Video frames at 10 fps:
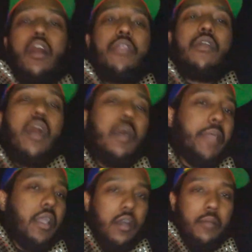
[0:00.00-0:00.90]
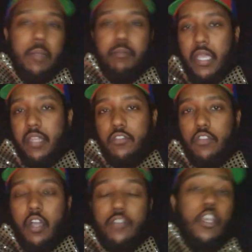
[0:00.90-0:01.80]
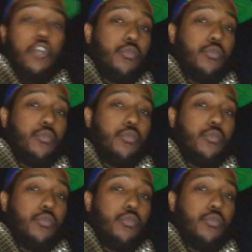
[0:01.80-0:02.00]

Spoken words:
other up-and-coming penny stocks,